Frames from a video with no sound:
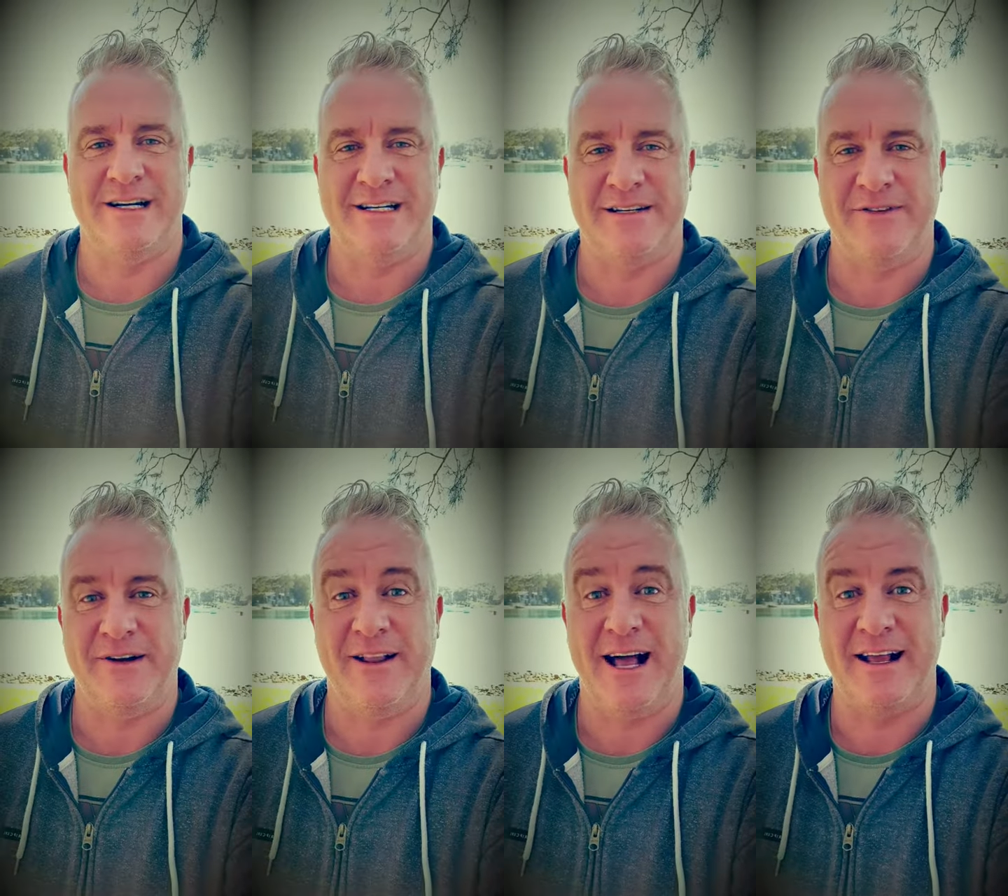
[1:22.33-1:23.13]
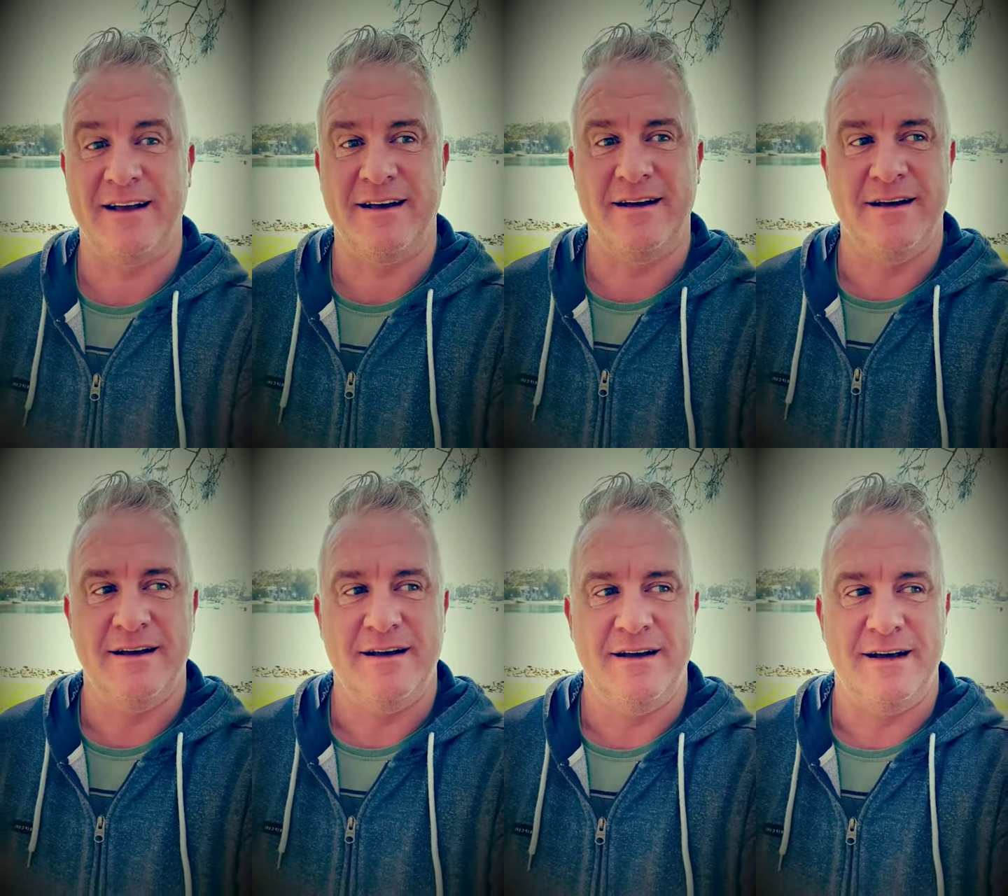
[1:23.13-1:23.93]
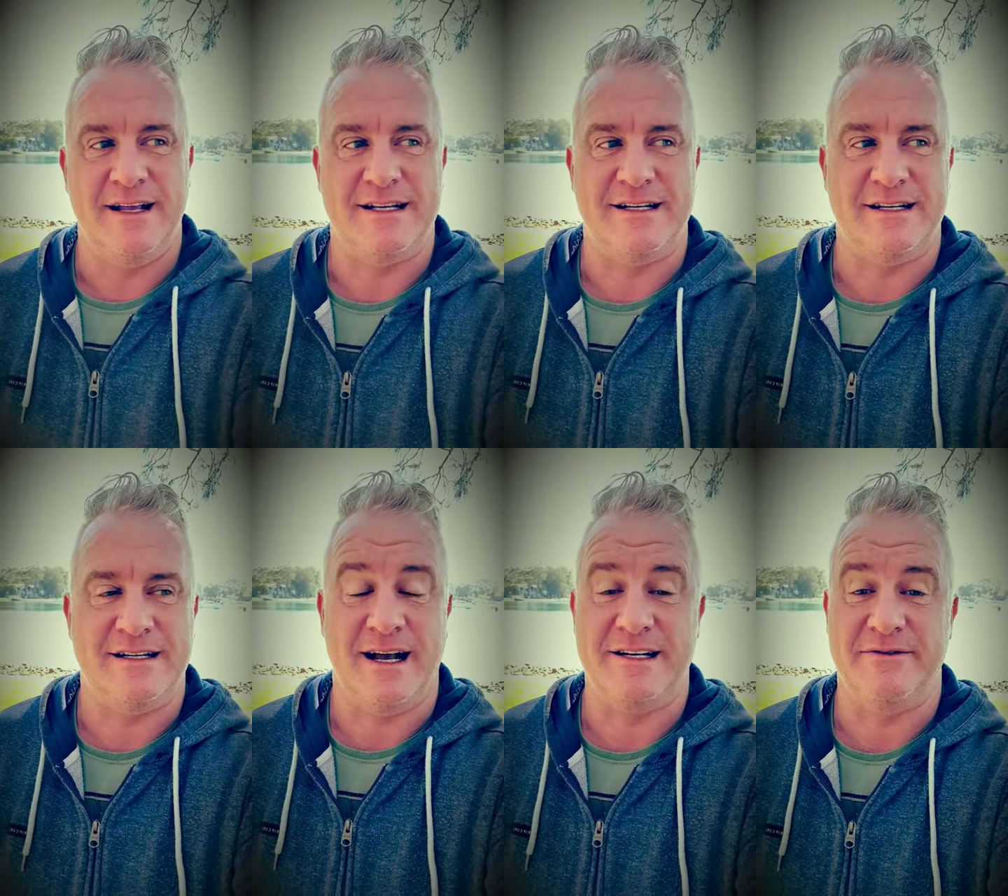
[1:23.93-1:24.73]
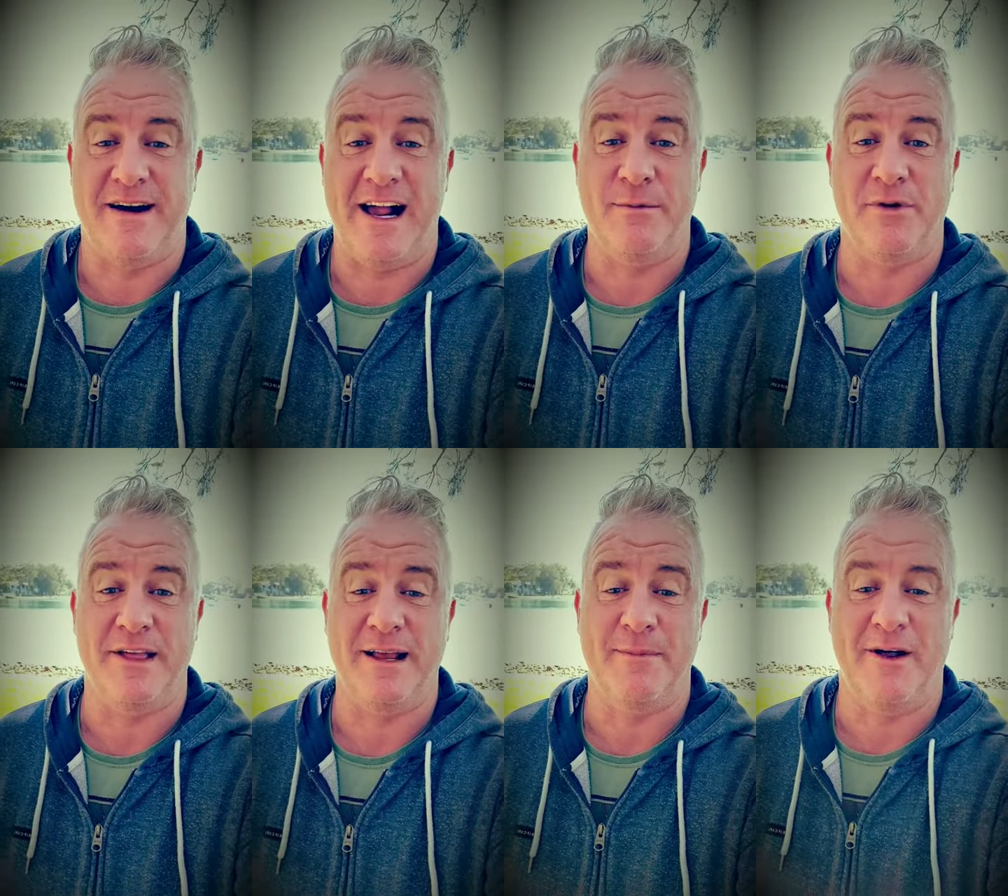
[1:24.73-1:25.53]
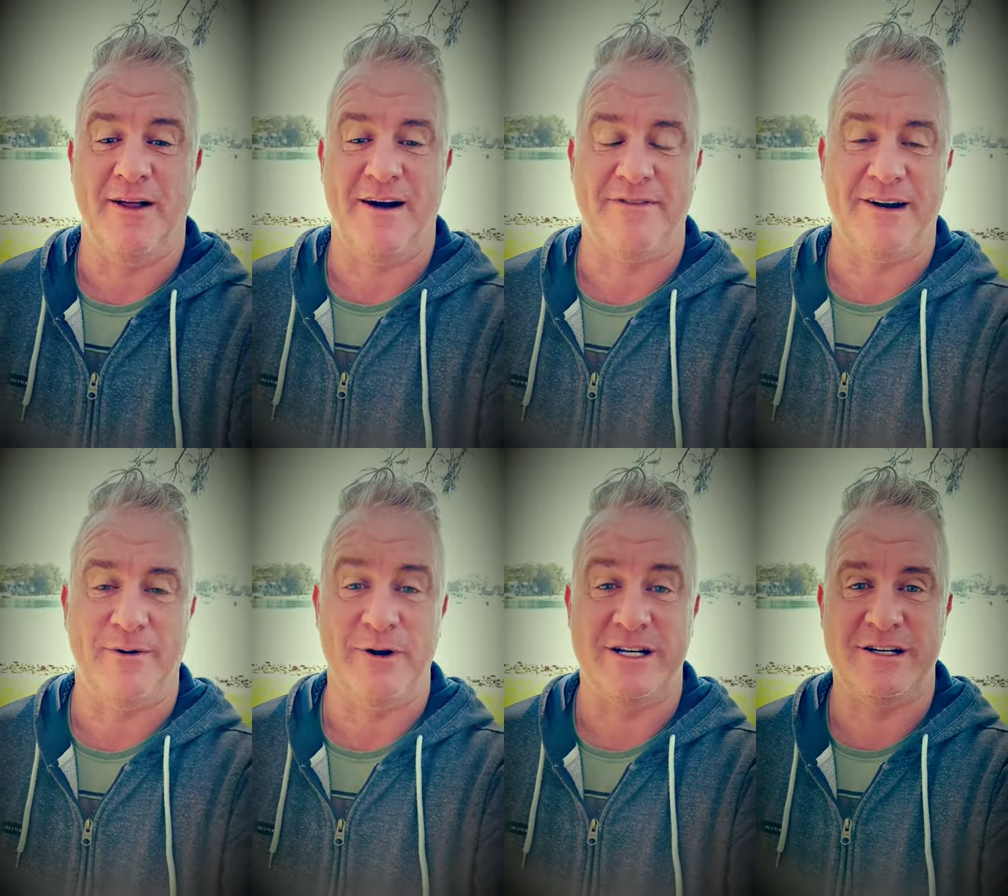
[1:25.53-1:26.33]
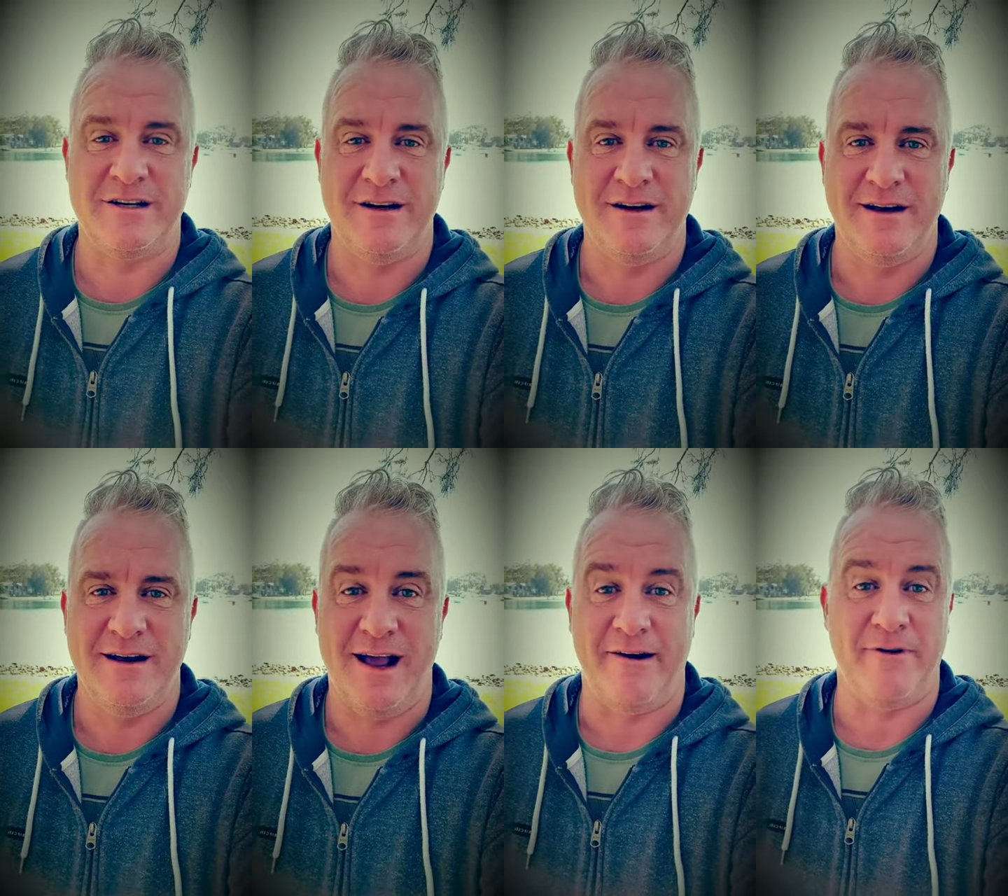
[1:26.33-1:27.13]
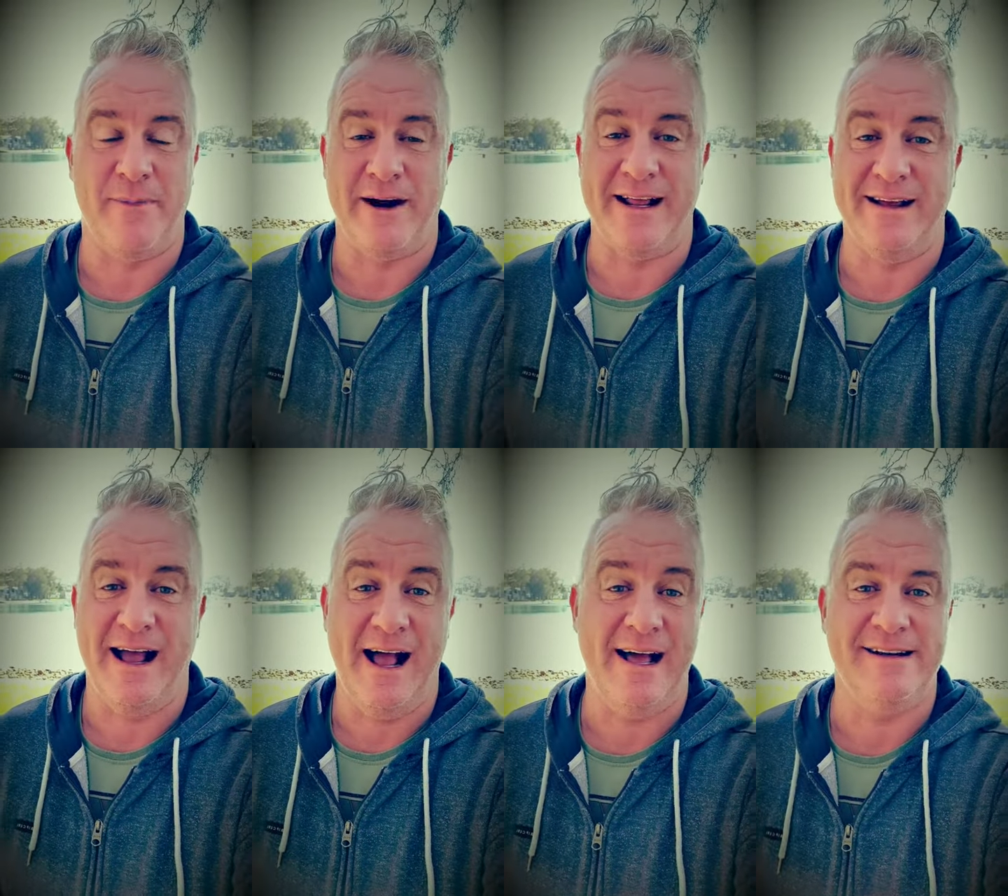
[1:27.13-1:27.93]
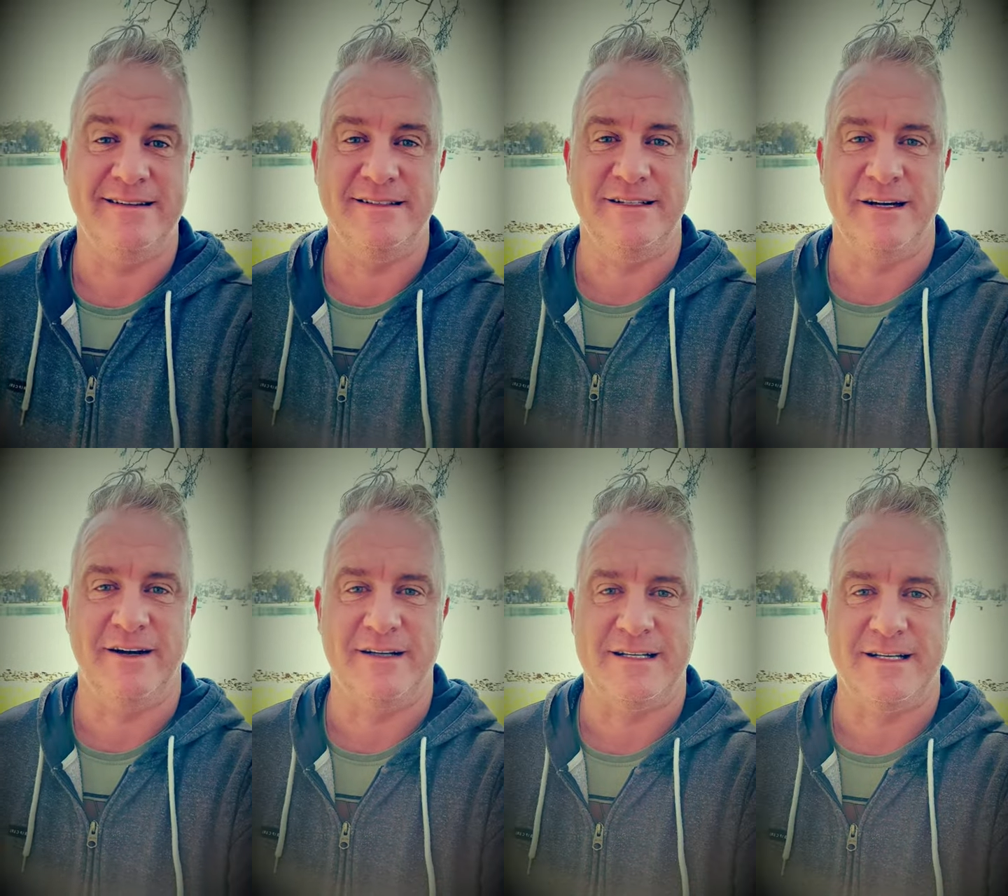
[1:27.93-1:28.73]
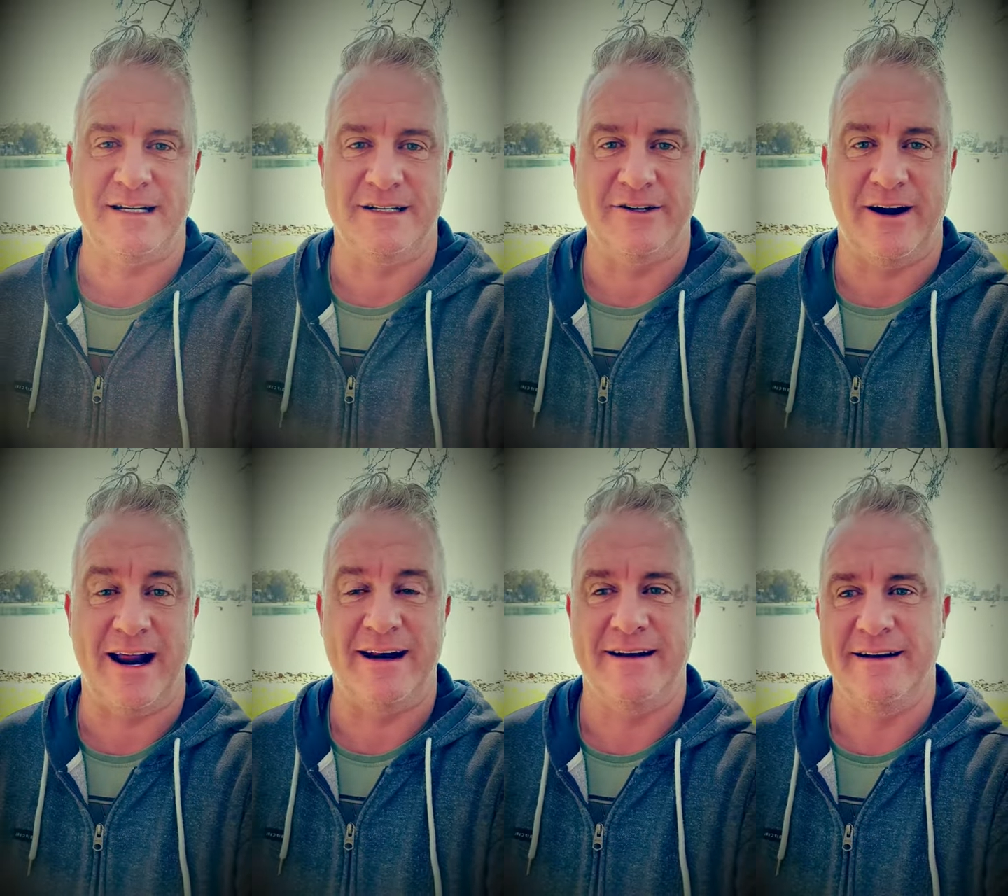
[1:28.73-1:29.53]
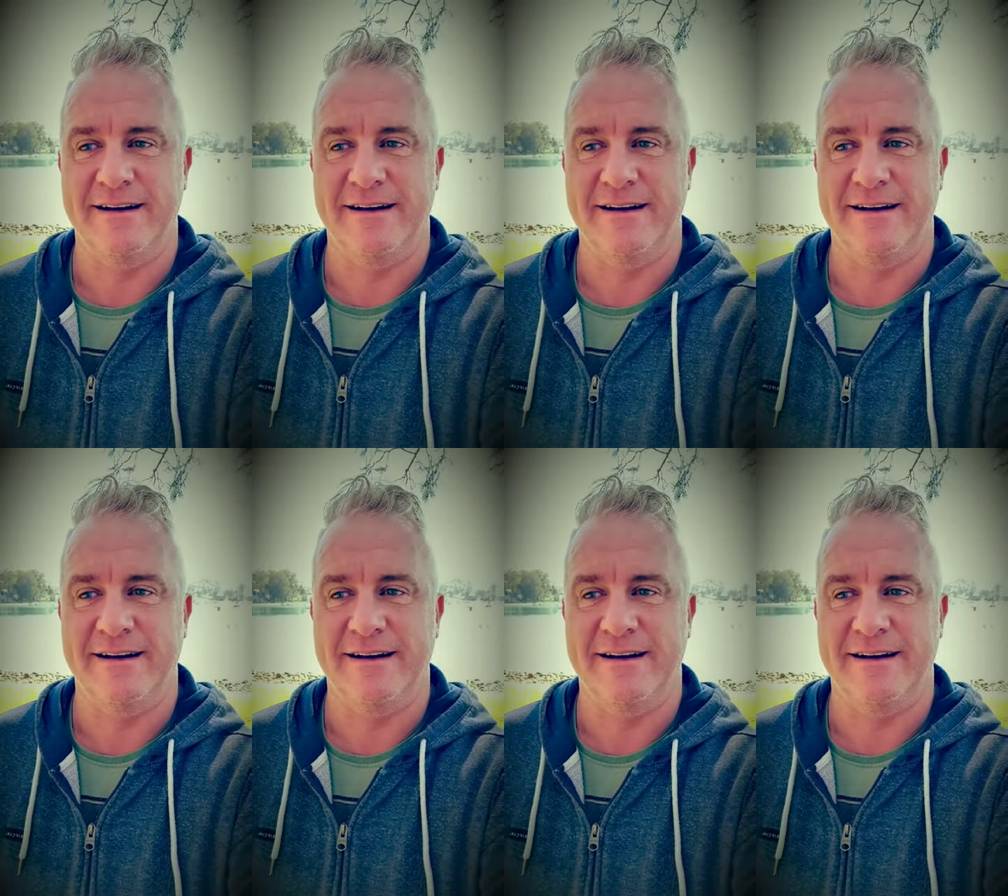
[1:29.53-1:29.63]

I just feel like it's just such a valuable thing in my life that I wish everybody had. You know, it's such a great